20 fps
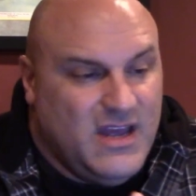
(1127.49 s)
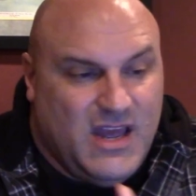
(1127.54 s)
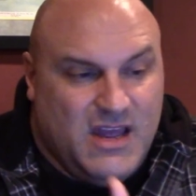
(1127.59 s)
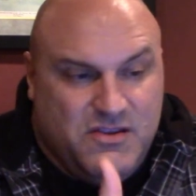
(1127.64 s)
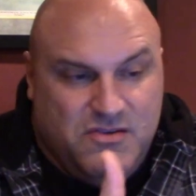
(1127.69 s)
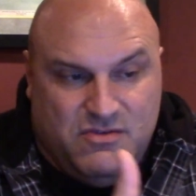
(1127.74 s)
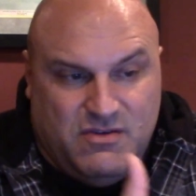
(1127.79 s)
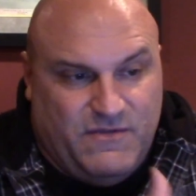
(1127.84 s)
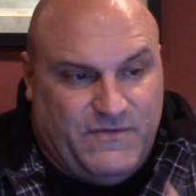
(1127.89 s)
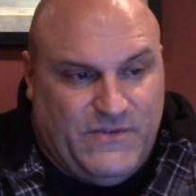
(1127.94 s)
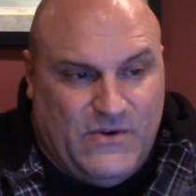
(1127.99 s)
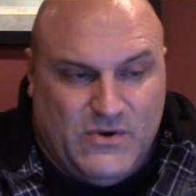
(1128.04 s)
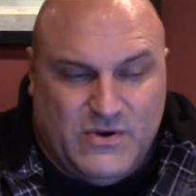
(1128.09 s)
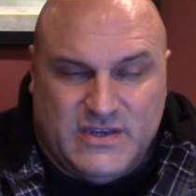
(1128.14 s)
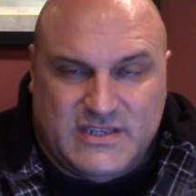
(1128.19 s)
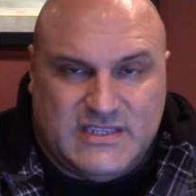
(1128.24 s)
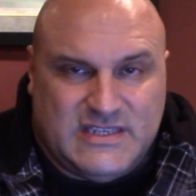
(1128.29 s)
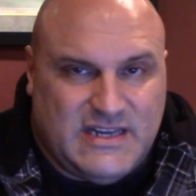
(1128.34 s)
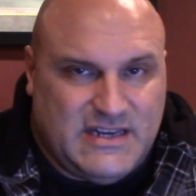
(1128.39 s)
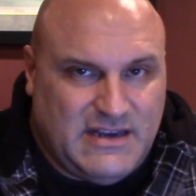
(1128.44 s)
And you can
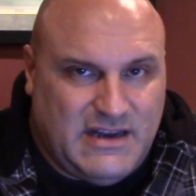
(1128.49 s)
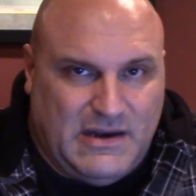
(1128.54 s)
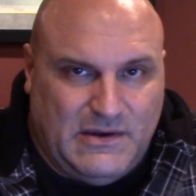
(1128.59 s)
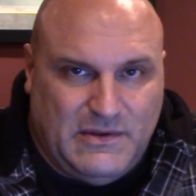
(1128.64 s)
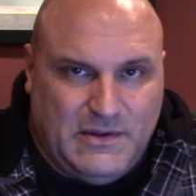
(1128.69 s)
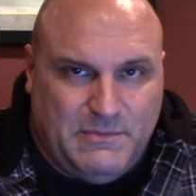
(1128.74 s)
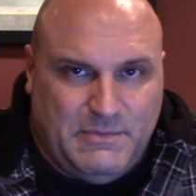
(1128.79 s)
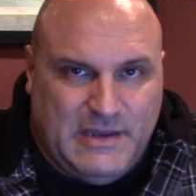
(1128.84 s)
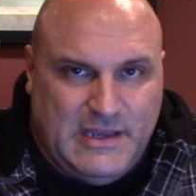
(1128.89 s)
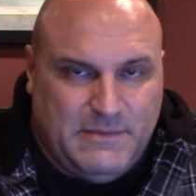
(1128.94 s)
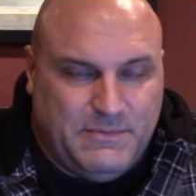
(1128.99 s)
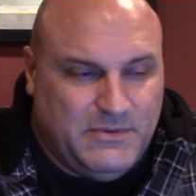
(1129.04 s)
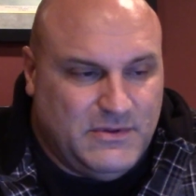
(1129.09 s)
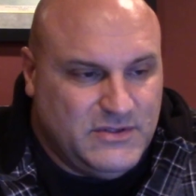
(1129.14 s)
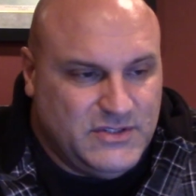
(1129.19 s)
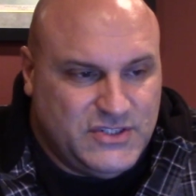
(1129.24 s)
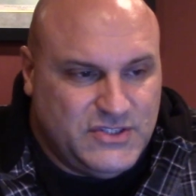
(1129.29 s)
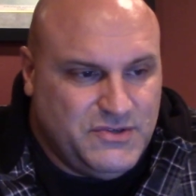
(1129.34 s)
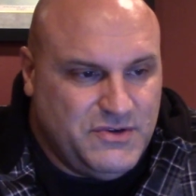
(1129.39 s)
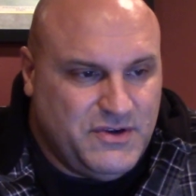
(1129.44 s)
focus in on elderly people
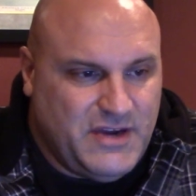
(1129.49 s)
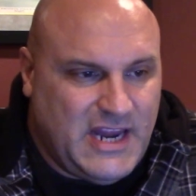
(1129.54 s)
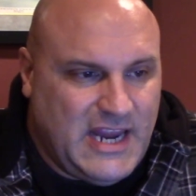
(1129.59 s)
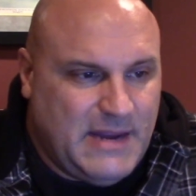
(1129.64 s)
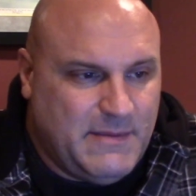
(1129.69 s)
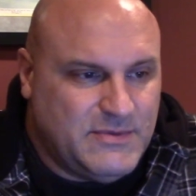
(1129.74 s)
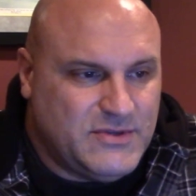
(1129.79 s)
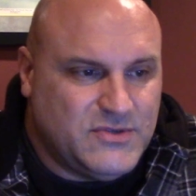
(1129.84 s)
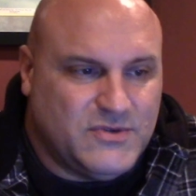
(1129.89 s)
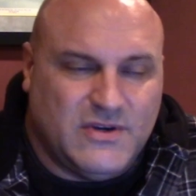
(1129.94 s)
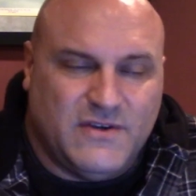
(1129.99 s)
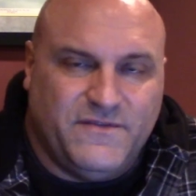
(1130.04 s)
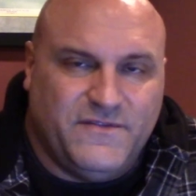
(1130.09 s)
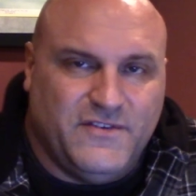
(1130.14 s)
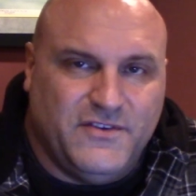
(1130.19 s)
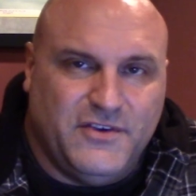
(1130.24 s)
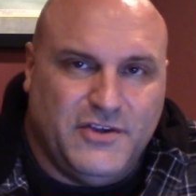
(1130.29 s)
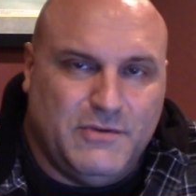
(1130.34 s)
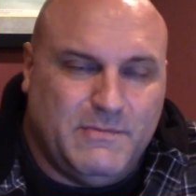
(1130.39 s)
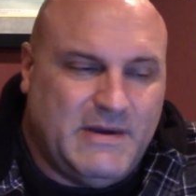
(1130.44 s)
and just do your ambulatory and
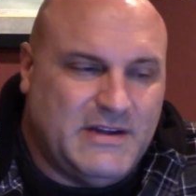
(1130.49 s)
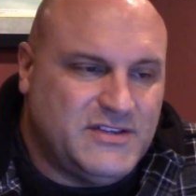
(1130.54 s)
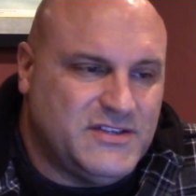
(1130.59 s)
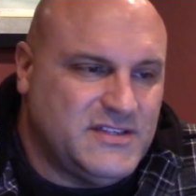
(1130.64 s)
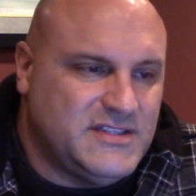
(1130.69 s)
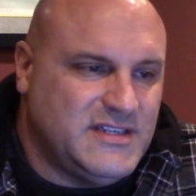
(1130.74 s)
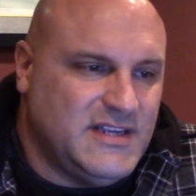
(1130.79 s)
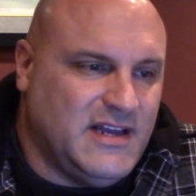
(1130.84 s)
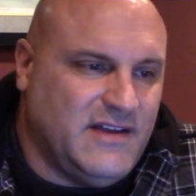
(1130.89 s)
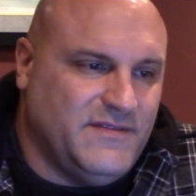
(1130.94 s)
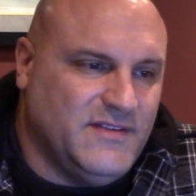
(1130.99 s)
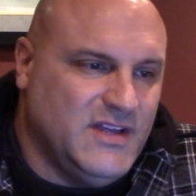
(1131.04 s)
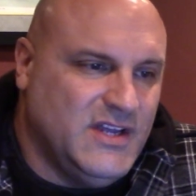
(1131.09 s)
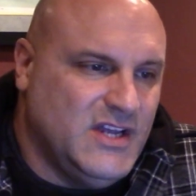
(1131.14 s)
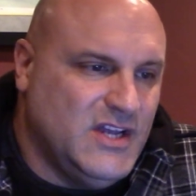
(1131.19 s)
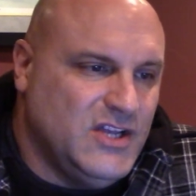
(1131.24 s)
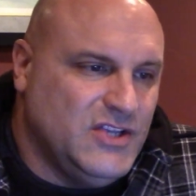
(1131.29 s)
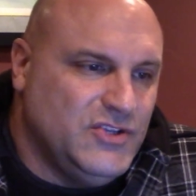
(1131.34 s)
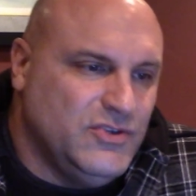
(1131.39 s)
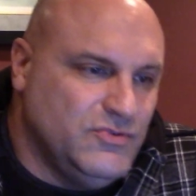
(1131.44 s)
feel good about
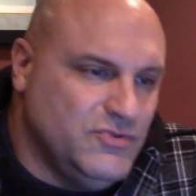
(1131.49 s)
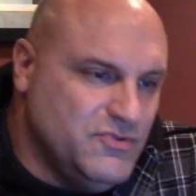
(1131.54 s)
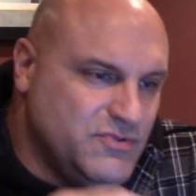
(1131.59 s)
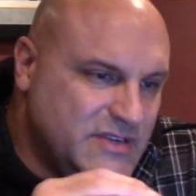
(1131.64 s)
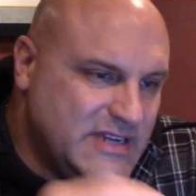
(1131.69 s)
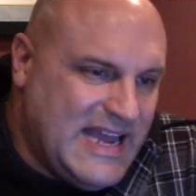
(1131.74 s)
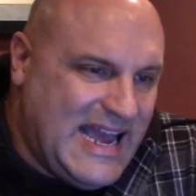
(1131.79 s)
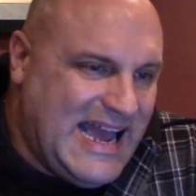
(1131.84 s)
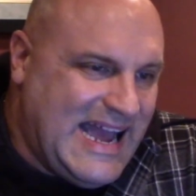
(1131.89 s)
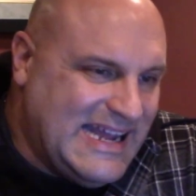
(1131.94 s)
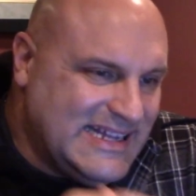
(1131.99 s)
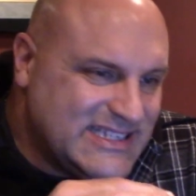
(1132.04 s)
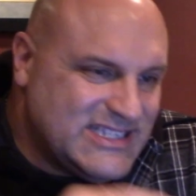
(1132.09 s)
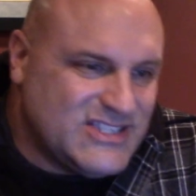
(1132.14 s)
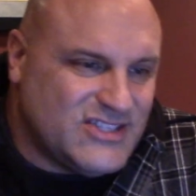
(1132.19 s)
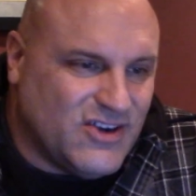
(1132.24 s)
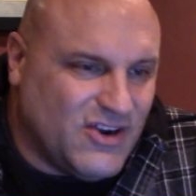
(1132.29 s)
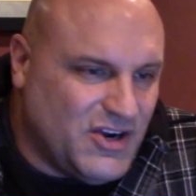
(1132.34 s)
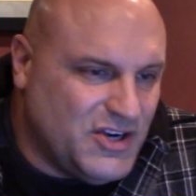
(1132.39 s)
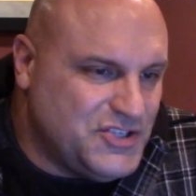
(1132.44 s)
yourself. You do not
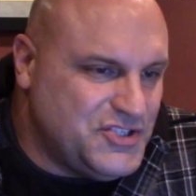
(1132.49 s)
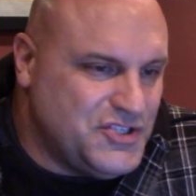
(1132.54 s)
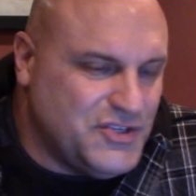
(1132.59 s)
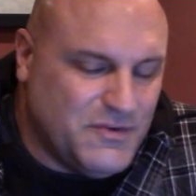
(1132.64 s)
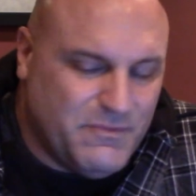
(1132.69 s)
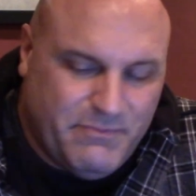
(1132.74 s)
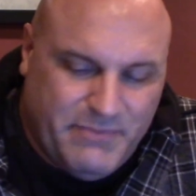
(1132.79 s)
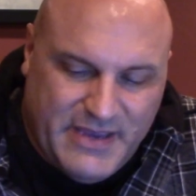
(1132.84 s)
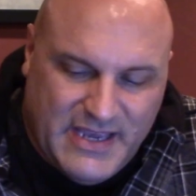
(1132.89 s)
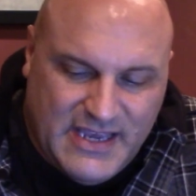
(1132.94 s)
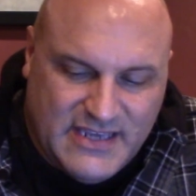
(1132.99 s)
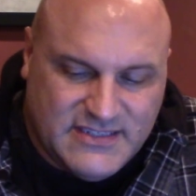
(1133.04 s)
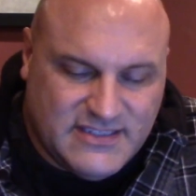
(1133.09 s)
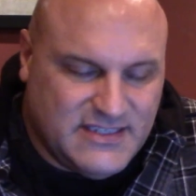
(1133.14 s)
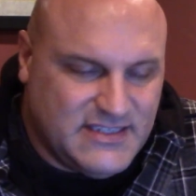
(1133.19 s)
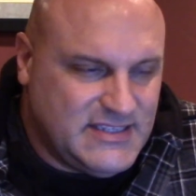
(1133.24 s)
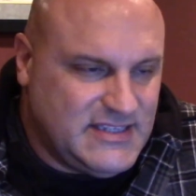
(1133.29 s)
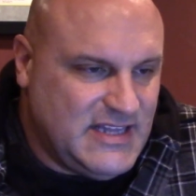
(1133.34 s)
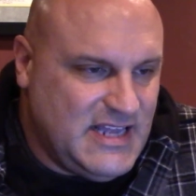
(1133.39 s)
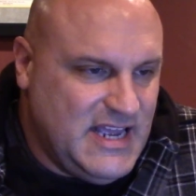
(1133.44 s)
start your
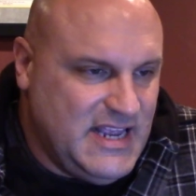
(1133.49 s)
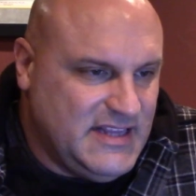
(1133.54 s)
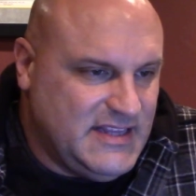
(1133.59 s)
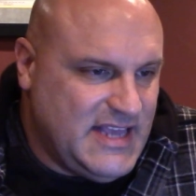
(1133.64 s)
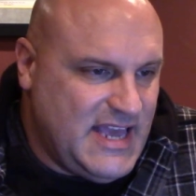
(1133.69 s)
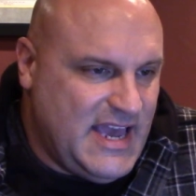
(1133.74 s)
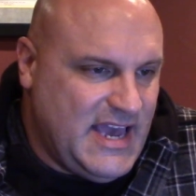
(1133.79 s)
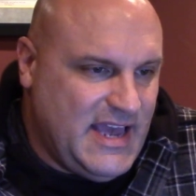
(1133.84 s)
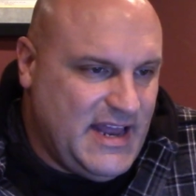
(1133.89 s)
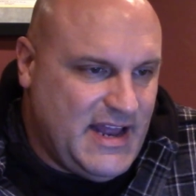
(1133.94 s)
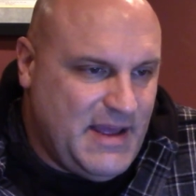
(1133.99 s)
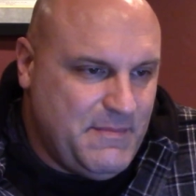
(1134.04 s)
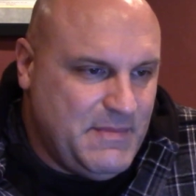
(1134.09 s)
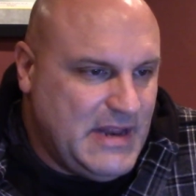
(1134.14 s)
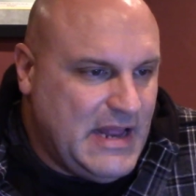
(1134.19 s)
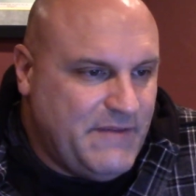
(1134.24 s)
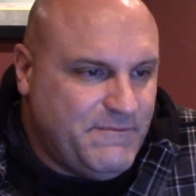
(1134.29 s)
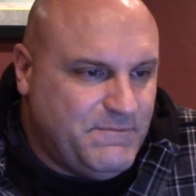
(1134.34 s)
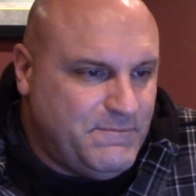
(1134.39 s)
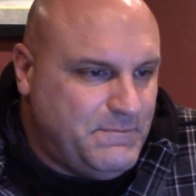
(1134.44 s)
business like that. I mean,
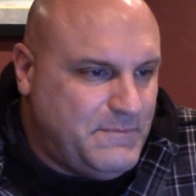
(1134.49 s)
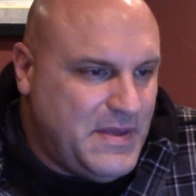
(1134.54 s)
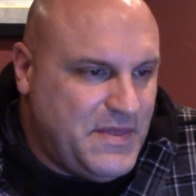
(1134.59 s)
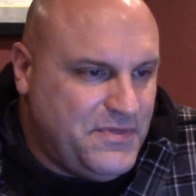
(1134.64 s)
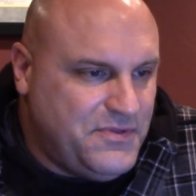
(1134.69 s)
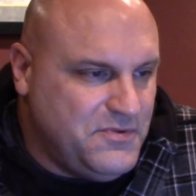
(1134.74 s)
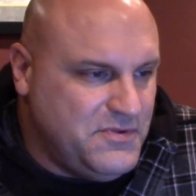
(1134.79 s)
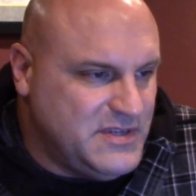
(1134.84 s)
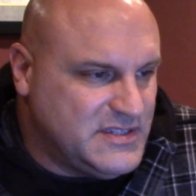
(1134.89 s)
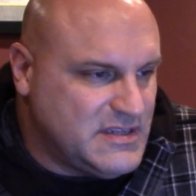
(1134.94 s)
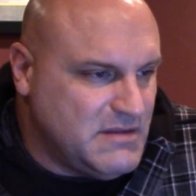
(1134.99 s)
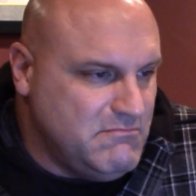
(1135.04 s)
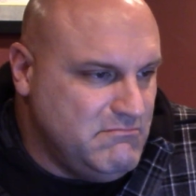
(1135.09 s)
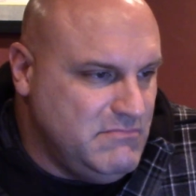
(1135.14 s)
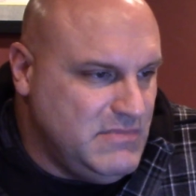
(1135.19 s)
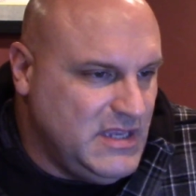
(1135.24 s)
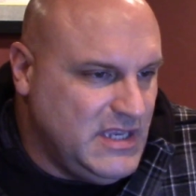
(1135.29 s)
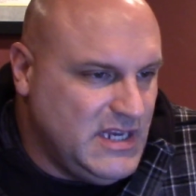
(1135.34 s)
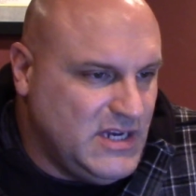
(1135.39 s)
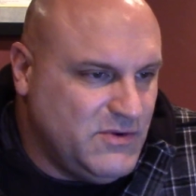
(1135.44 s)
I've been through this
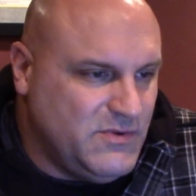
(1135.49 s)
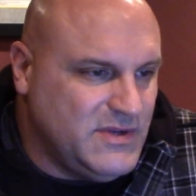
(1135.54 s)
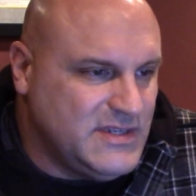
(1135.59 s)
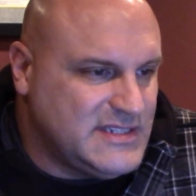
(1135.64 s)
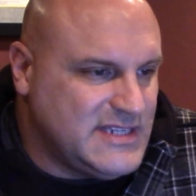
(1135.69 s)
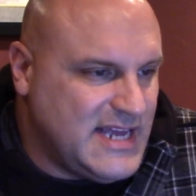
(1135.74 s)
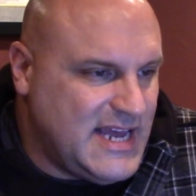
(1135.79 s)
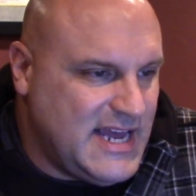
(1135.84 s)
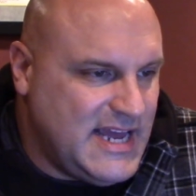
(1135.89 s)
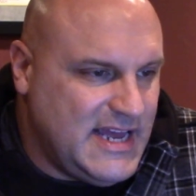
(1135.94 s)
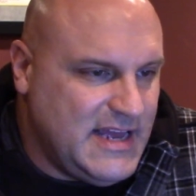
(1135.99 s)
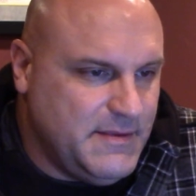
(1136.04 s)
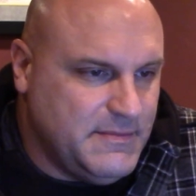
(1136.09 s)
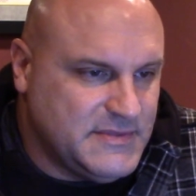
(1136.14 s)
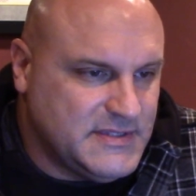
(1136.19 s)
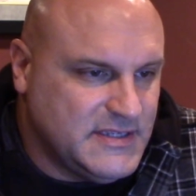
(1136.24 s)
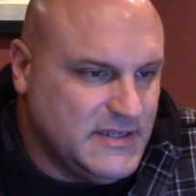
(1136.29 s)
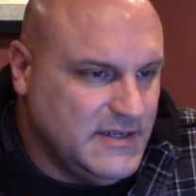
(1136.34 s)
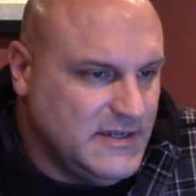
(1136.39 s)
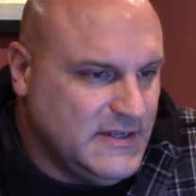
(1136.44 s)
1,000,001 times.